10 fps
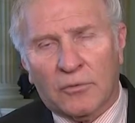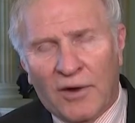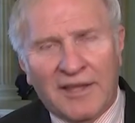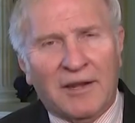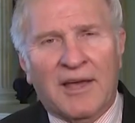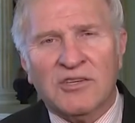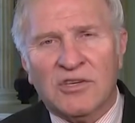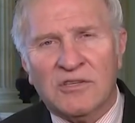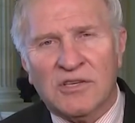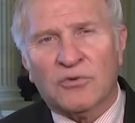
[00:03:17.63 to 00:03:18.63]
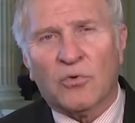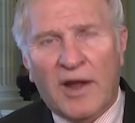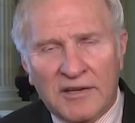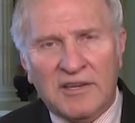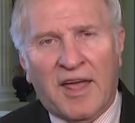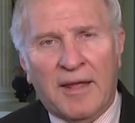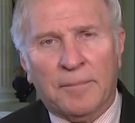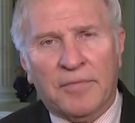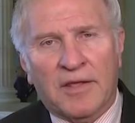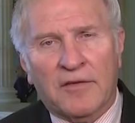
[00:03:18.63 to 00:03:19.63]
regulations and red
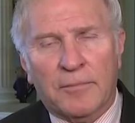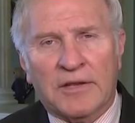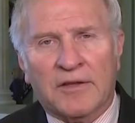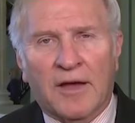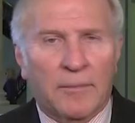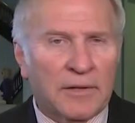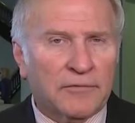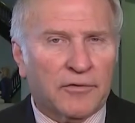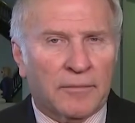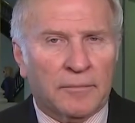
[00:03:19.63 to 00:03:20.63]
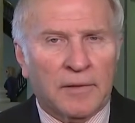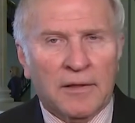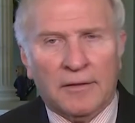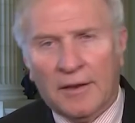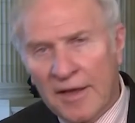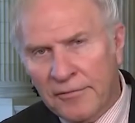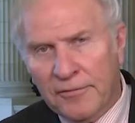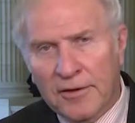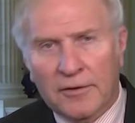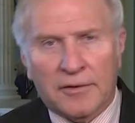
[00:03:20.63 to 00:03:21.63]
tape that have been coming from
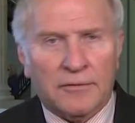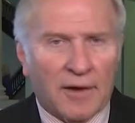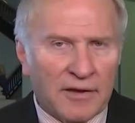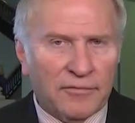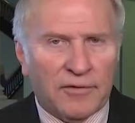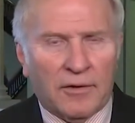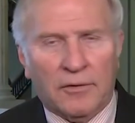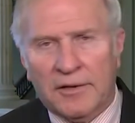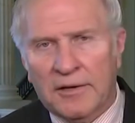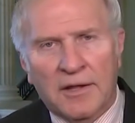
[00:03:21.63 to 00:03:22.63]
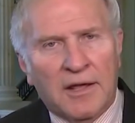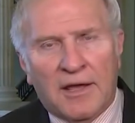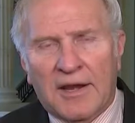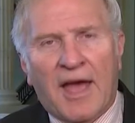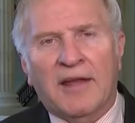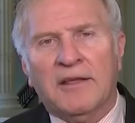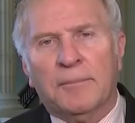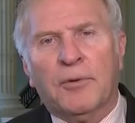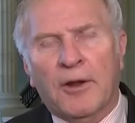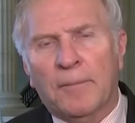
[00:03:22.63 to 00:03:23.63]
left field and right field, and how do
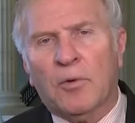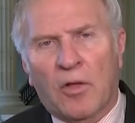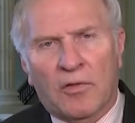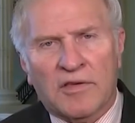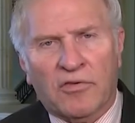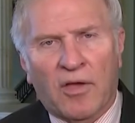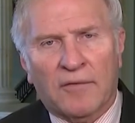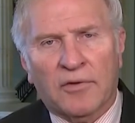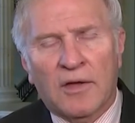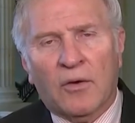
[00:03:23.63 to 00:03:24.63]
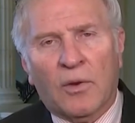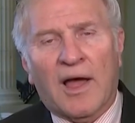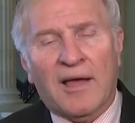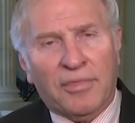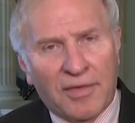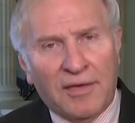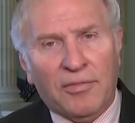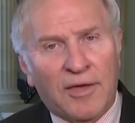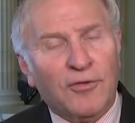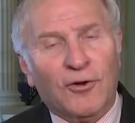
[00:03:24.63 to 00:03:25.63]
you put up with all this stuff? Well, I
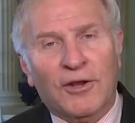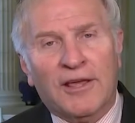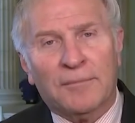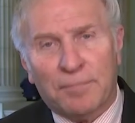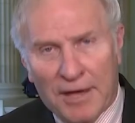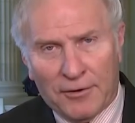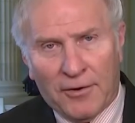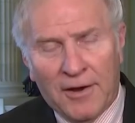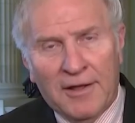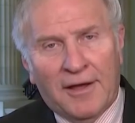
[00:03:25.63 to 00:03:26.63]
think things are going to get better.